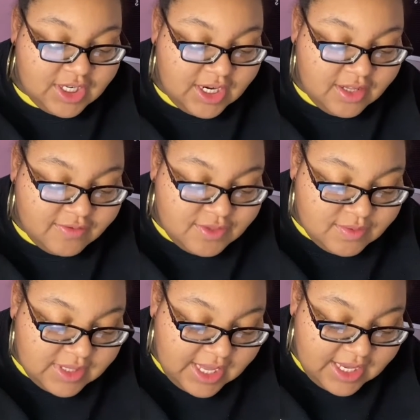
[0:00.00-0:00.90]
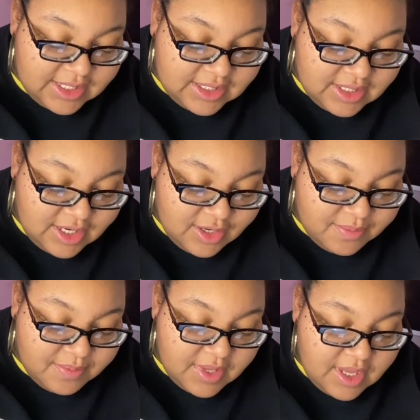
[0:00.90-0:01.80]
I love doing that.
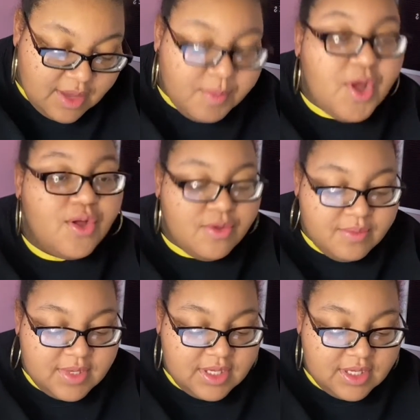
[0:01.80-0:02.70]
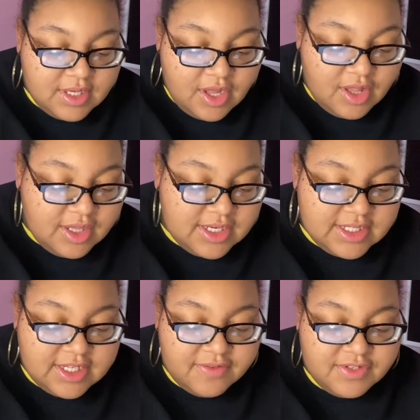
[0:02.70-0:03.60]
Poem, all of this
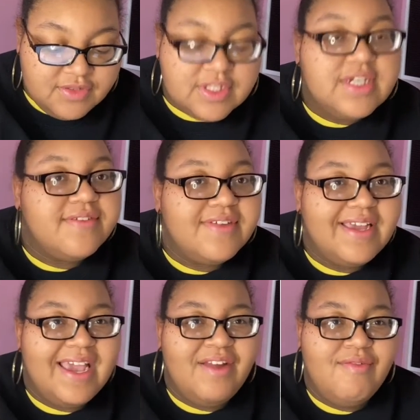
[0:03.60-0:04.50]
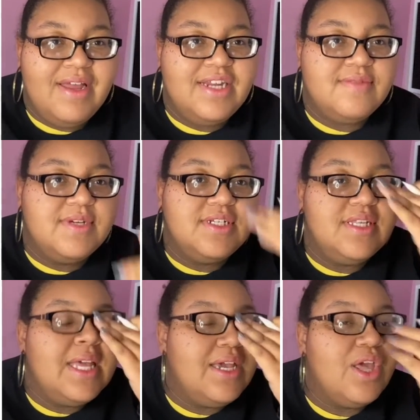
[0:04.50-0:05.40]
stuff is really good for like handwriting, especially
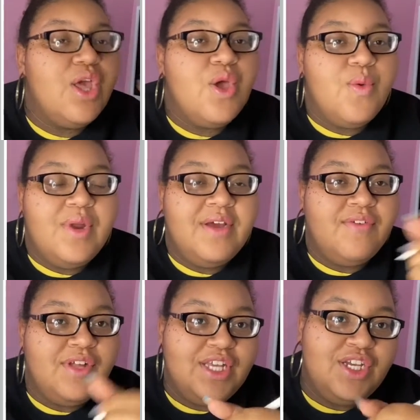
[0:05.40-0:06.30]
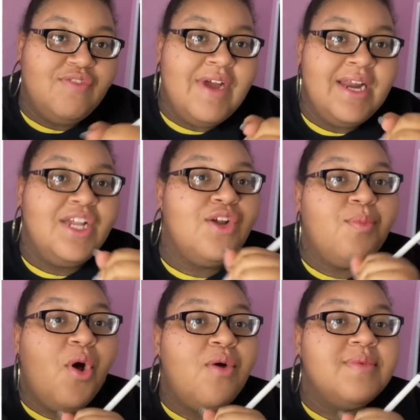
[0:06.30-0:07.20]
like whenever like you're writing, your
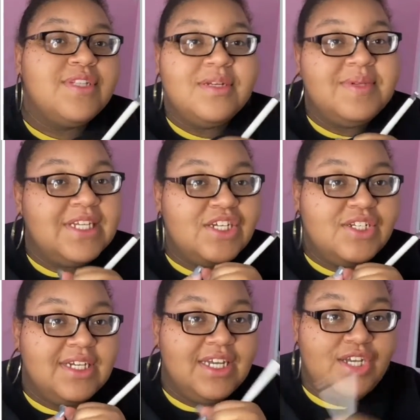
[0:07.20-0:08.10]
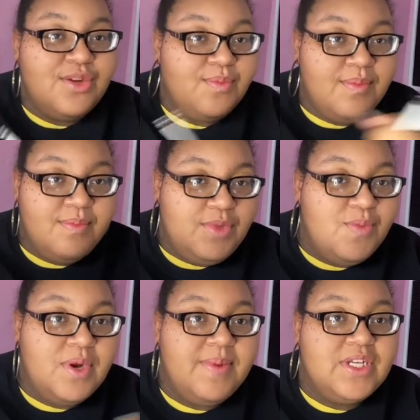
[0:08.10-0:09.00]
poem is going to be touching and you want
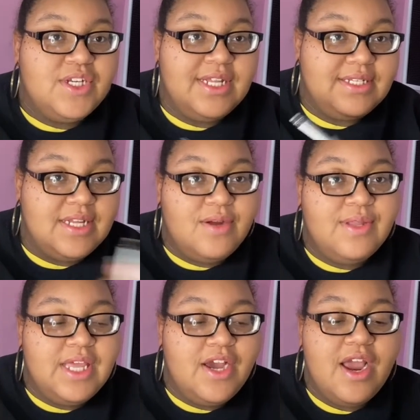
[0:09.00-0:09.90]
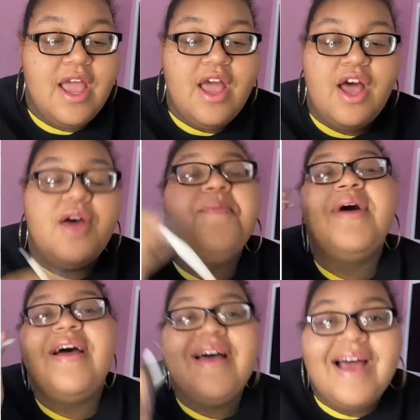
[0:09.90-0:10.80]
to make sure that it's not on there.
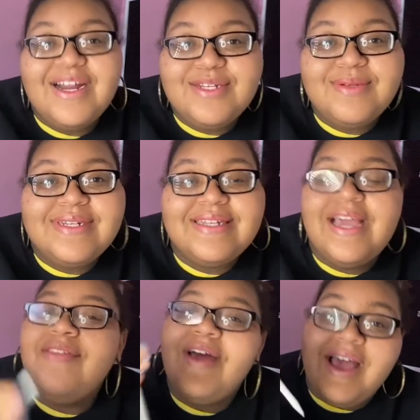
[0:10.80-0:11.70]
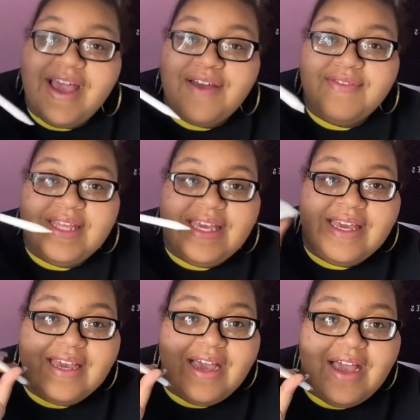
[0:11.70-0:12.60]
I just want to say I have
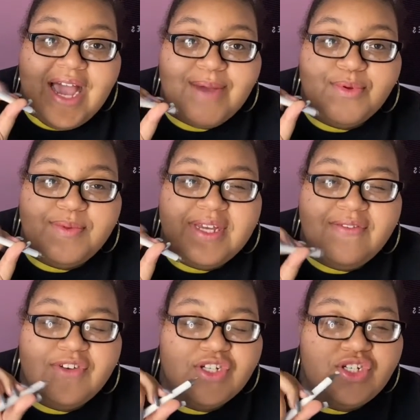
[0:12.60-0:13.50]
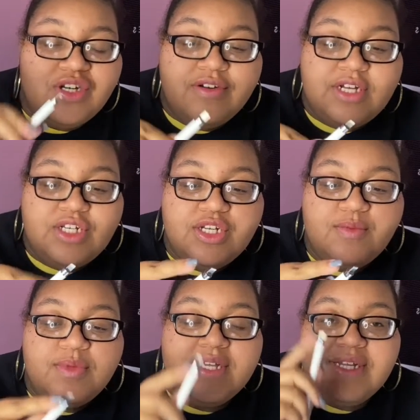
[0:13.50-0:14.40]
the Apple Pen 1st generation,
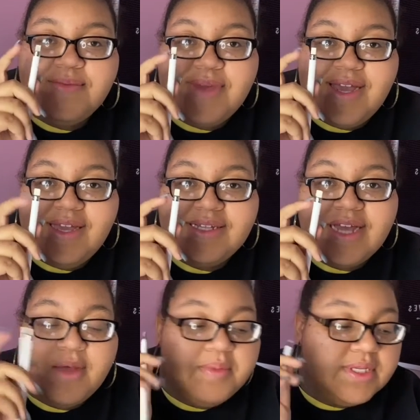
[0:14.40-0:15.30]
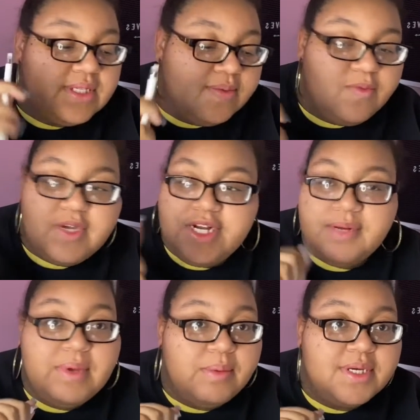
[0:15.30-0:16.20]
but my top is somewhere in
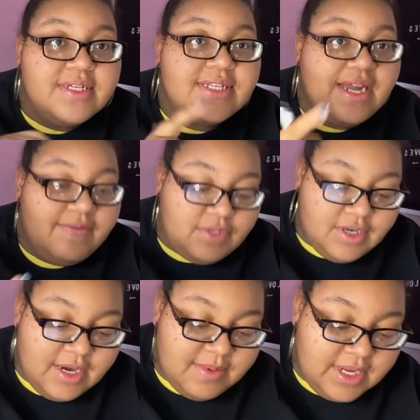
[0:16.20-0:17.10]
my purse and I have to grab it.